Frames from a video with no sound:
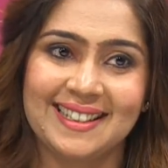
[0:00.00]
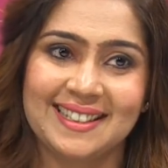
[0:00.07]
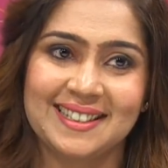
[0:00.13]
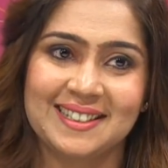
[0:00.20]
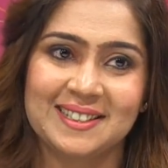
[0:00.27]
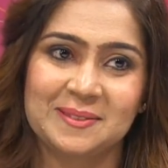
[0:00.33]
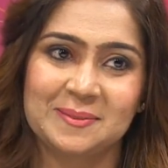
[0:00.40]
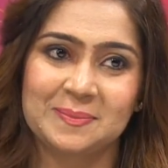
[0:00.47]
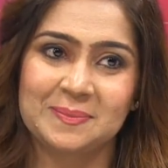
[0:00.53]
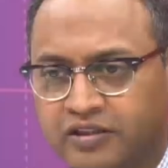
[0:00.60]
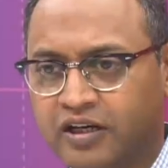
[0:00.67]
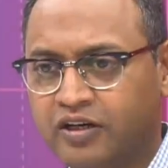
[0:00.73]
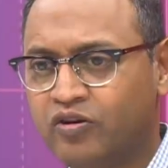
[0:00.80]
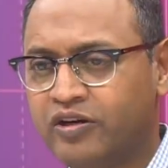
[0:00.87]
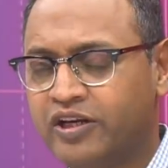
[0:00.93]
Is
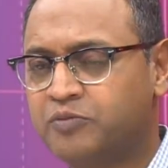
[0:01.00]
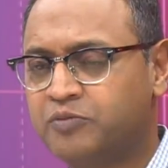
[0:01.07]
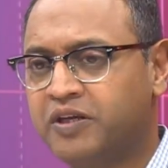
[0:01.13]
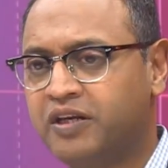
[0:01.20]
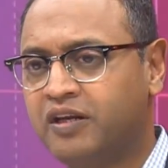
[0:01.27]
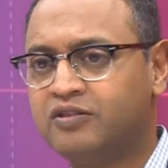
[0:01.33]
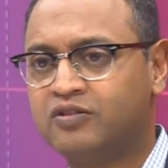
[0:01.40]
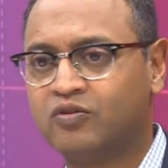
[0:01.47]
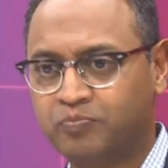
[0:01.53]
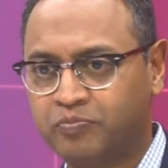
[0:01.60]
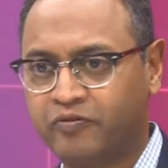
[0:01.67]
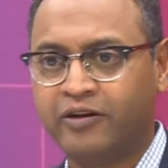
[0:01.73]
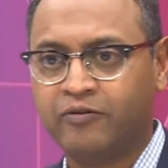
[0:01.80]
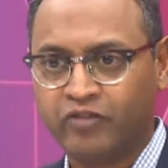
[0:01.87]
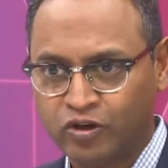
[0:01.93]
that your experience
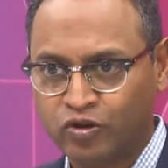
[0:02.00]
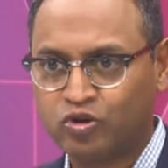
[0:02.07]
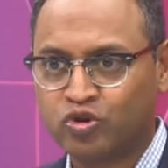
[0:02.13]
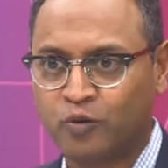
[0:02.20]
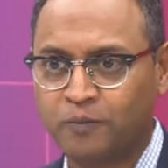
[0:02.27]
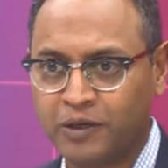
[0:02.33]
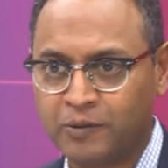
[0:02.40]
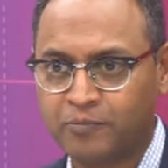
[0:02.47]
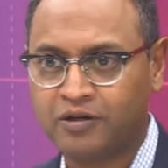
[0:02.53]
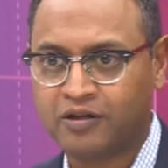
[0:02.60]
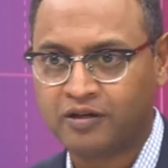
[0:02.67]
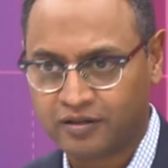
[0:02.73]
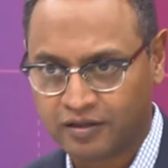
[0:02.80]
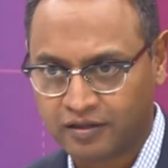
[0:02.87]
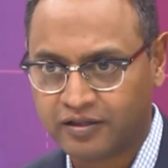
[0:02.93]
when you show
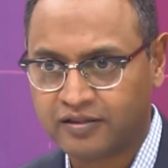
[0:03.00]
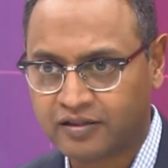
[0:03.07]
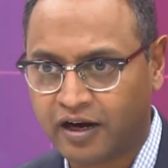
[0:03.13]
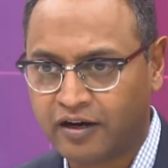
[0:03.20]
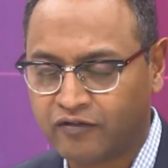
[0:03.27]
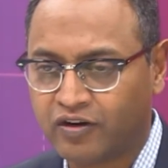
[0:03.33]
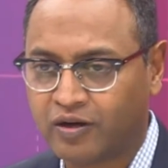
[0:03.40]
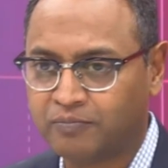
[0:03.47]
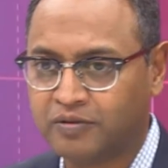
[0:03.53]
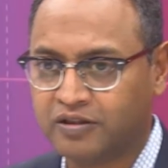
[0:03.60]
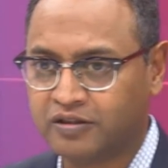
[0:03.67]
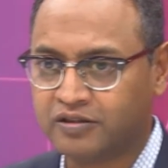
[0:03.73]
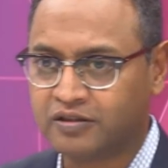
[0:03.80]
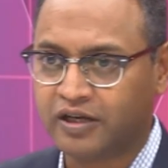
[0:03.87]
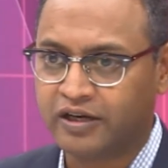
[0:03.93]
people these kind of
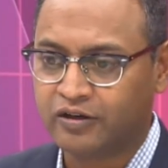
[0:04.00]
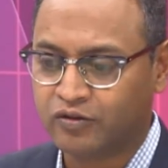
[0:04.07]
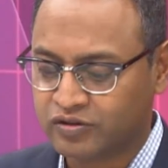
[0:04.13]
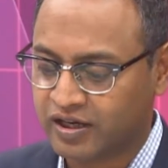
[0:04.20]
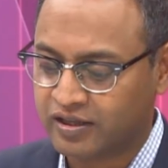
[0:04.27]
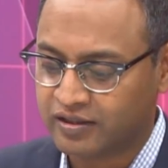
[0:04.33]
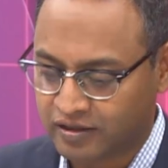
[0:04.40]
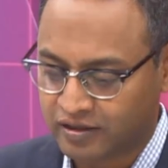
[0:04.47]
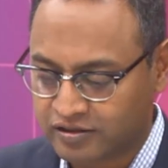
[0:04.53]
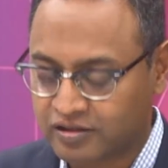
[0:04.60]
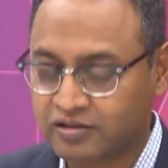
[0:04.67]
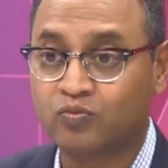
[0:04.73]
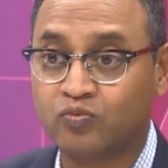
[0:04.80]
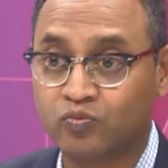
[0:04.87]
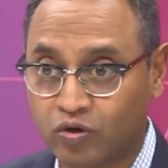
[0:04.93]
numbers and you say that this
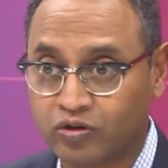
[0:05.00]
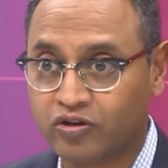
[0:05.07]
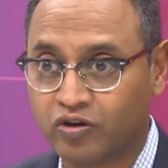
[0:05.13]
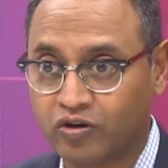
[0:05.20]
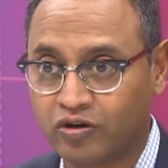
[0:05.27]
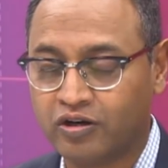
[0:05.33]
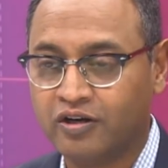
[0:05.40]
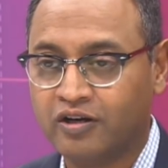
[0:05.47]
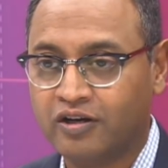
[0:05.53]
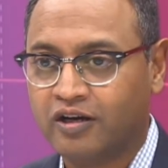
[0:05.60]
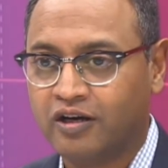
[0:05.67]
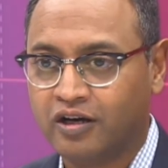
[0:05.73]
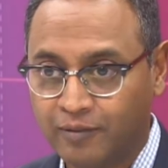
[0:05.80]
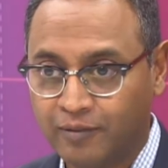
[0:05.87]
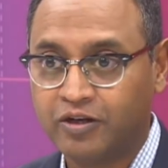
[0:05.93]
is what your,
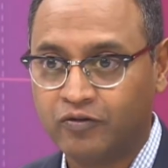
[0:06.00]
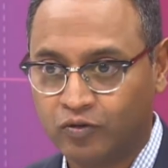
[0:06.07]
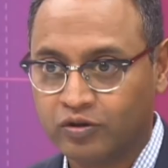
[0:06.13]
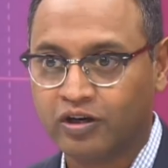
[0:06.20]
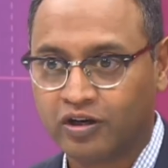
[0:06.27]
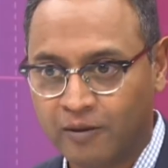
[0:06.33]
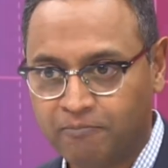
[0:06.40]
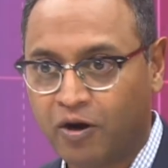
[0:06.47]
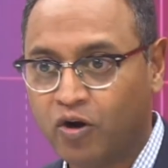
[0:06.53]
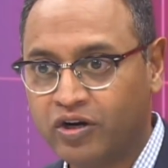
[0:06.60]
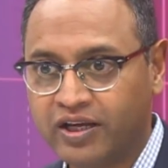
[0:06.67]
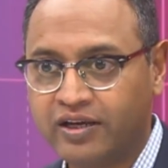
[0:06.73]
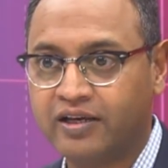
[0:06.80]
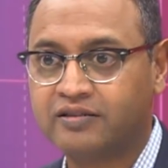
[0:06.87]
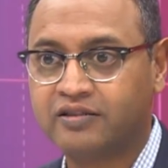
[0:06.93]
I mean, the
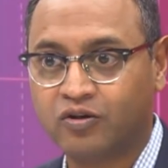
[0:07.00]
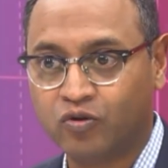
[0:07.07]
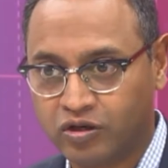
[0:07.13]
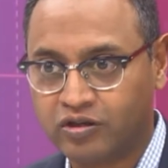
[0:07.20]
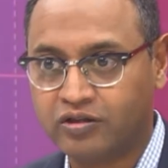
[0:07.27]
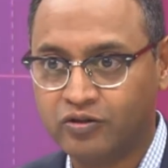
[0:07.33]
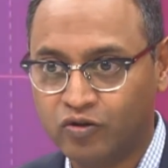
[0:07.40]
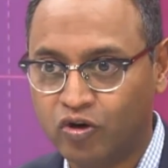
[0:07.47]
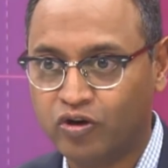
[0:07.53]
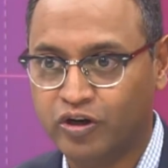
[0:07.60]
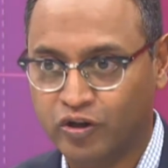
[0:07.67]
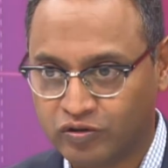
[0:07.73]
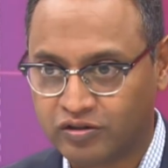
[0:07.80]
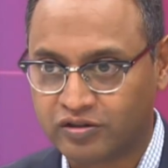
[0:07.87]
compounding is the good news,